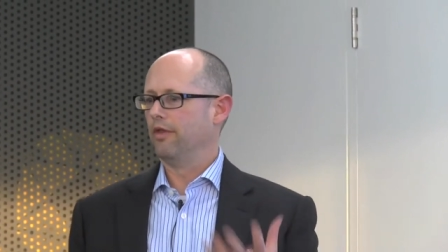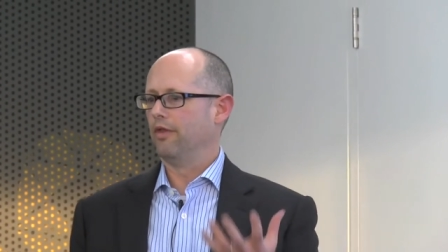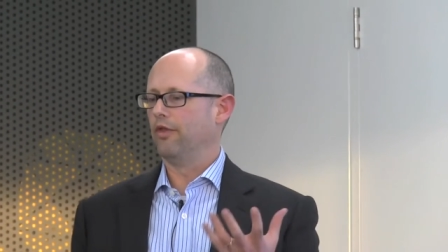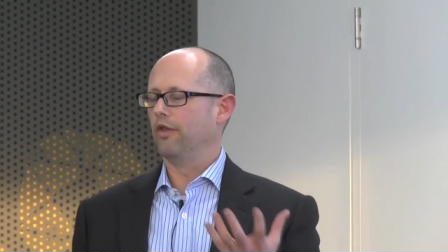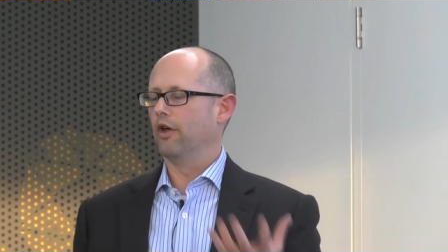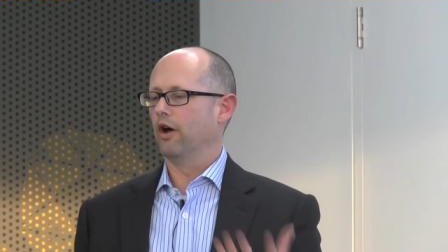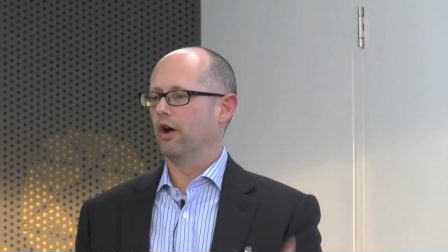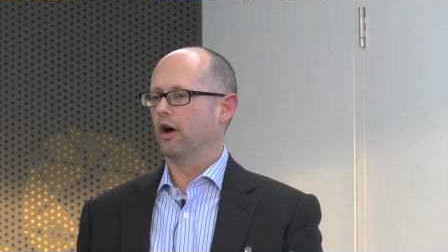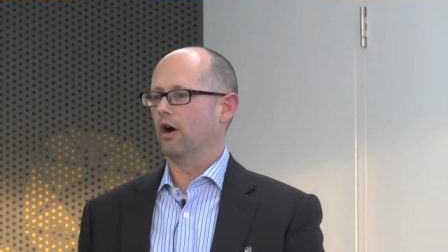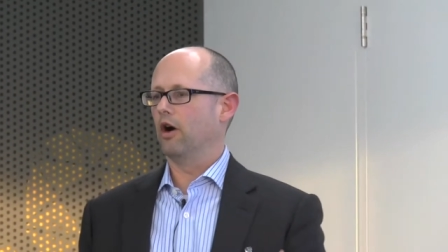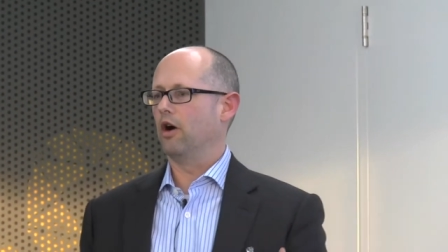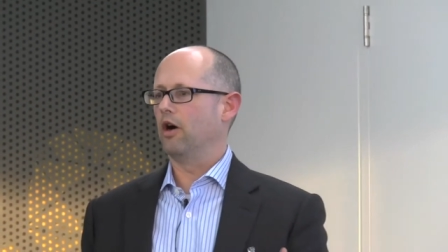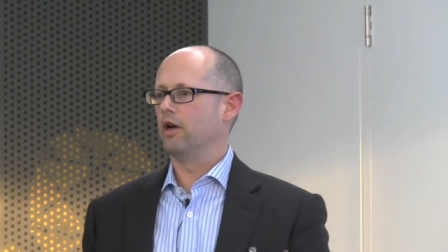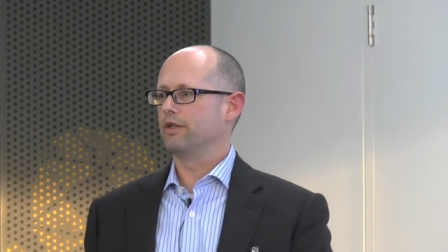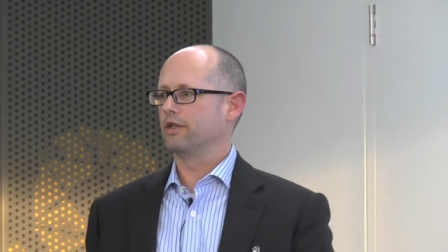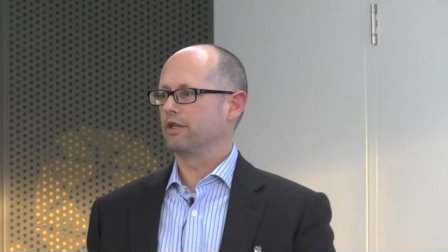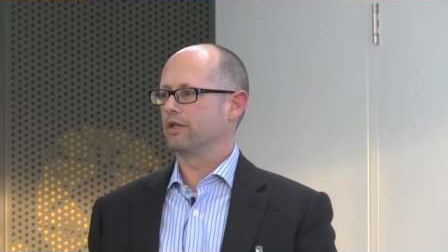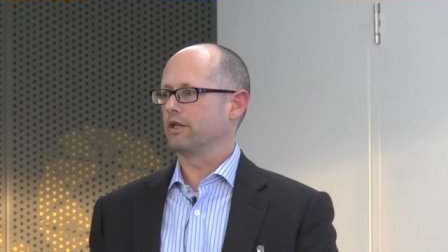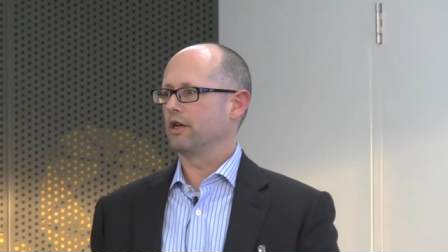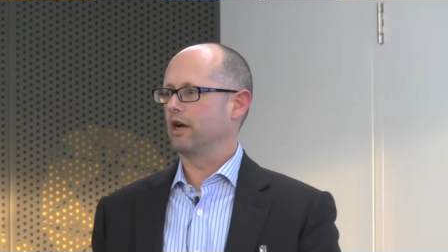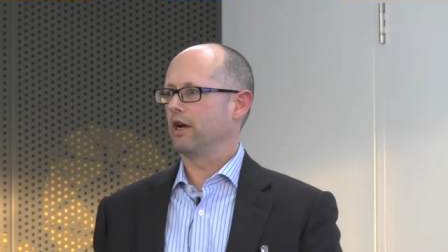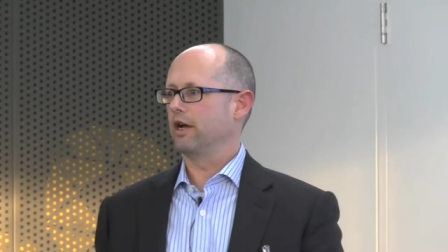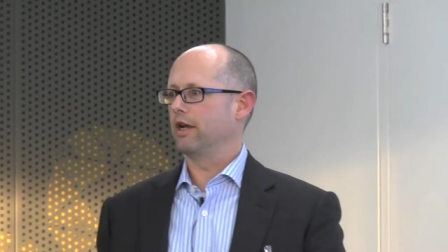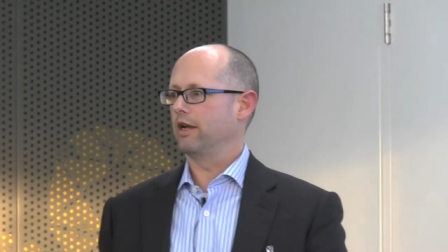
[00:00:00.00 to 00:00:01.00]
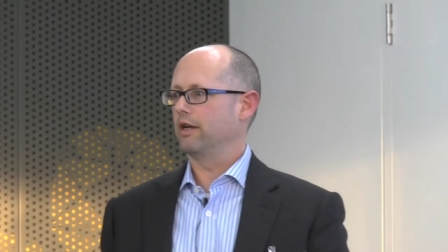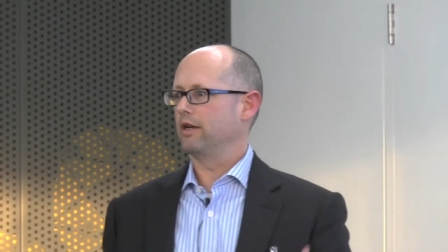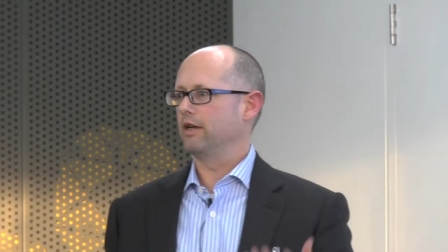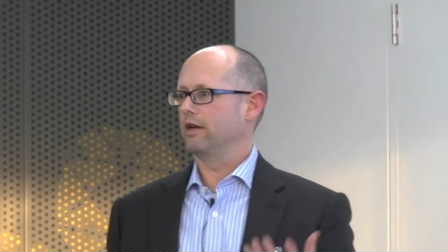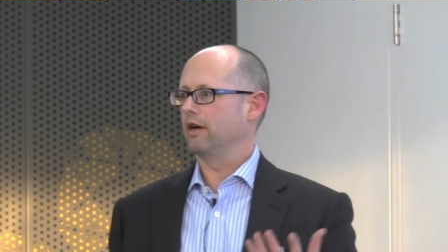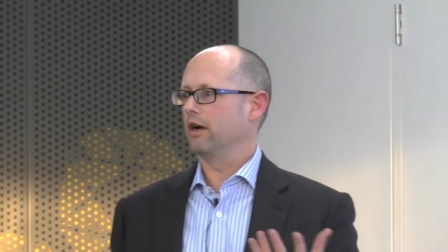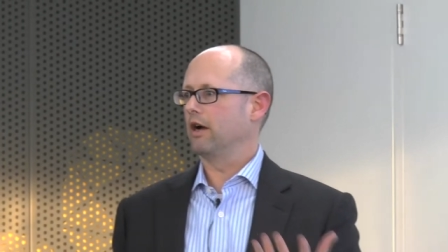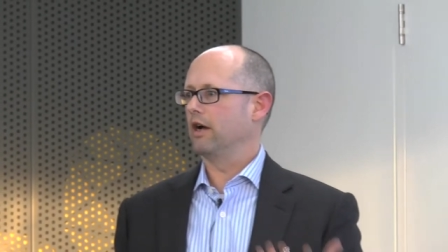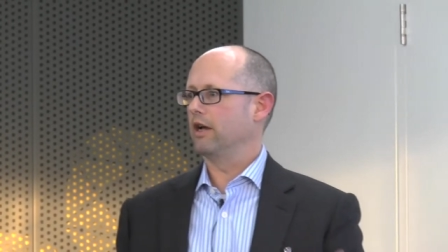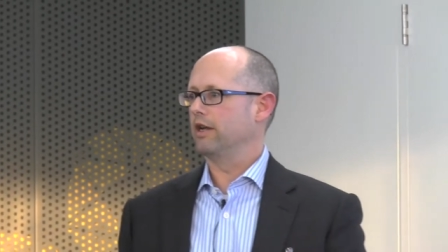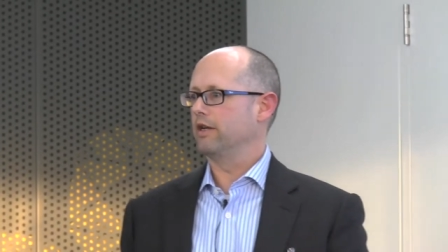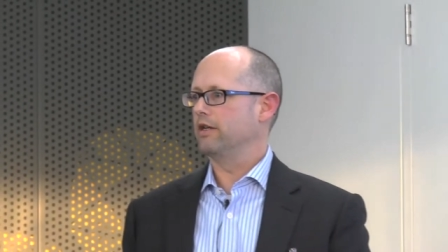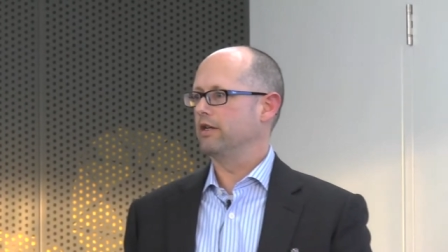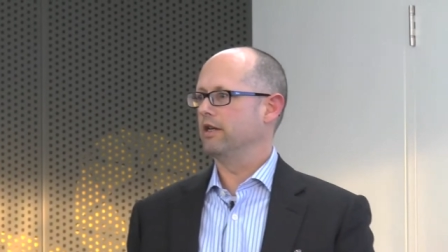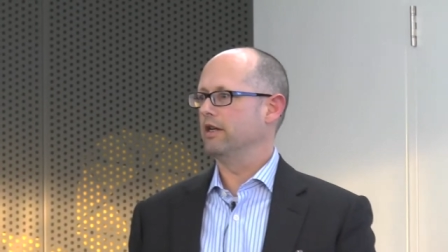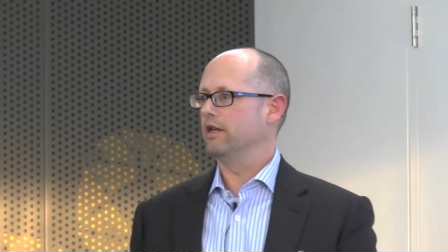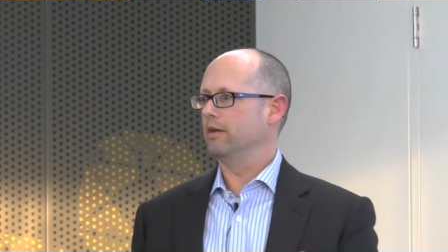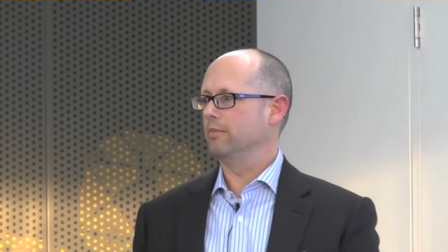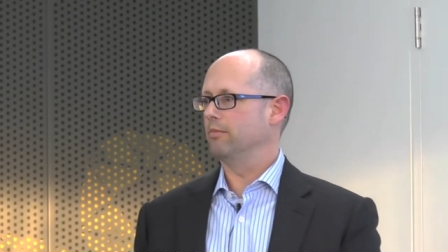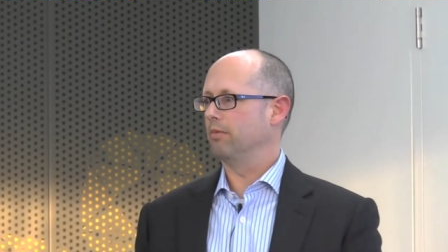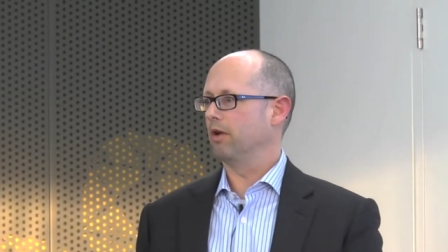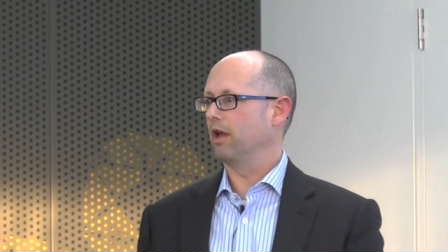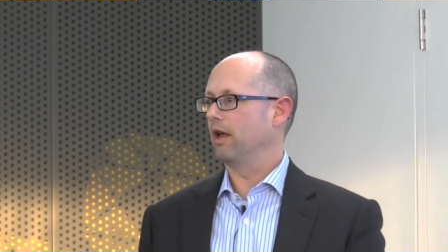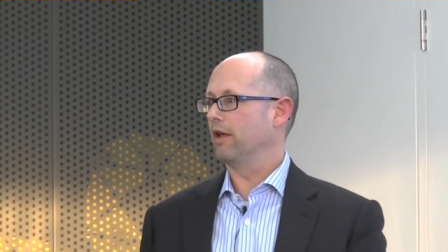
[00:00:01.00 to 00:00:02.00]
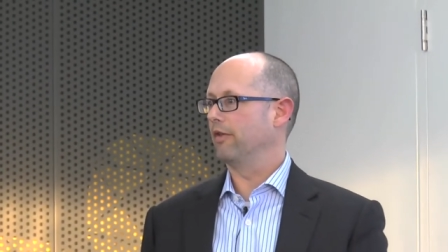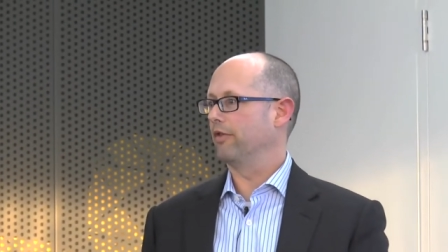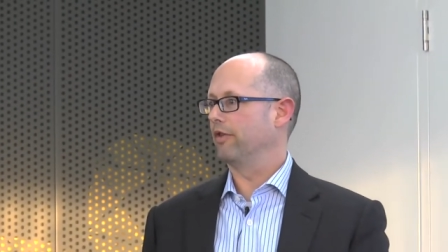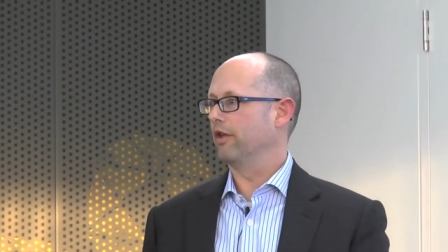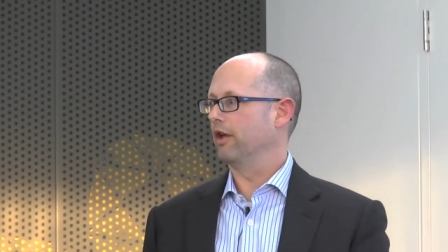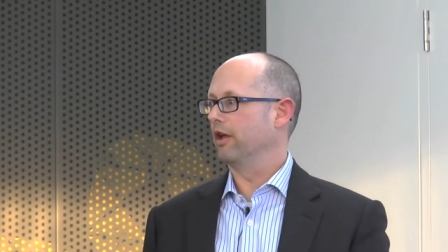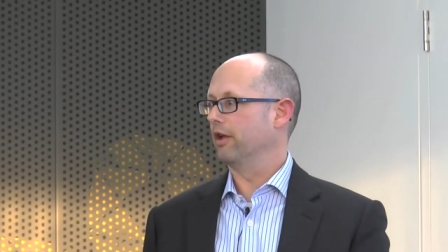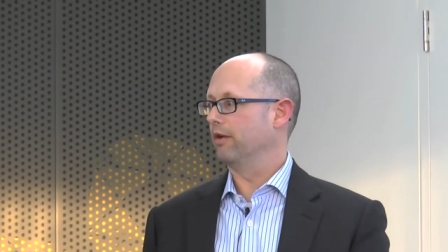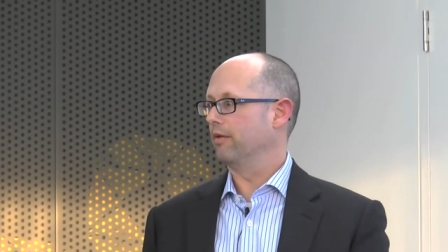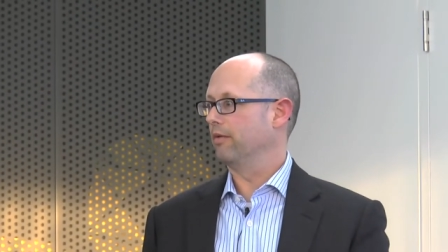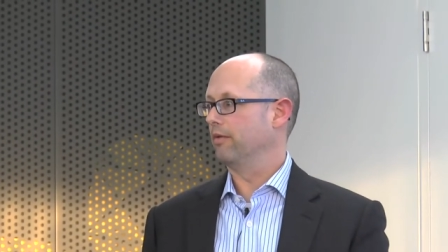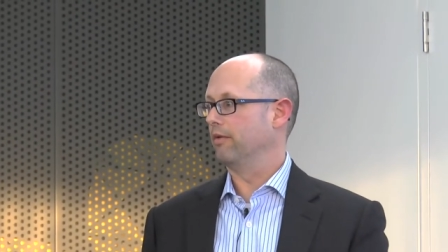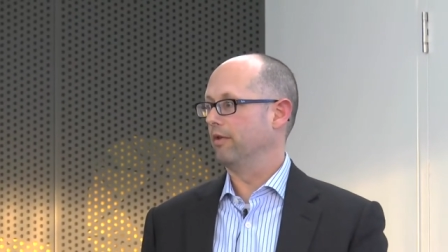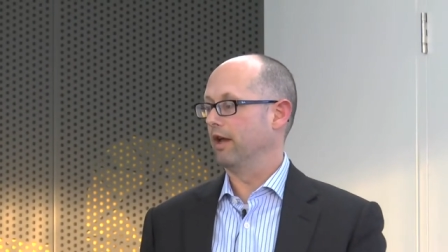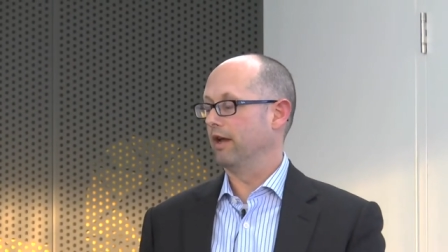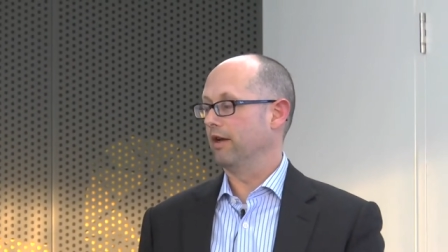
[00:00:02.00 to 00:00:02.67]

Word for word: the on-site IT plant that,